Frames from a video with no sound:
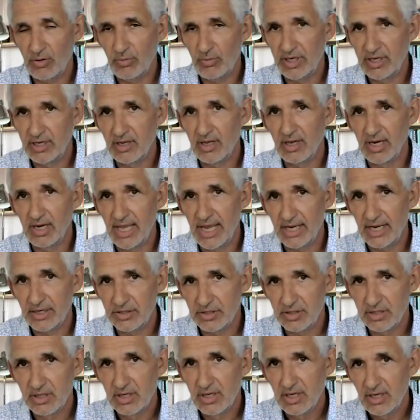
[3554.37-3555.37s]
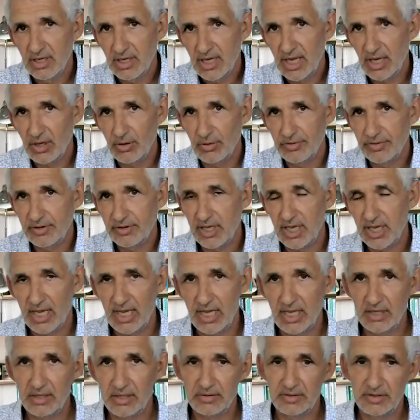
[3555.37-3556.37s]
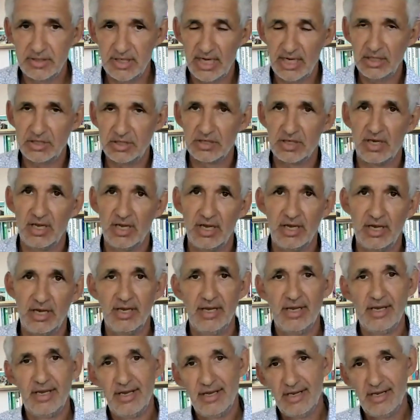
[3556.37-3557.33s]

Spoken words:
we collect healthcare data,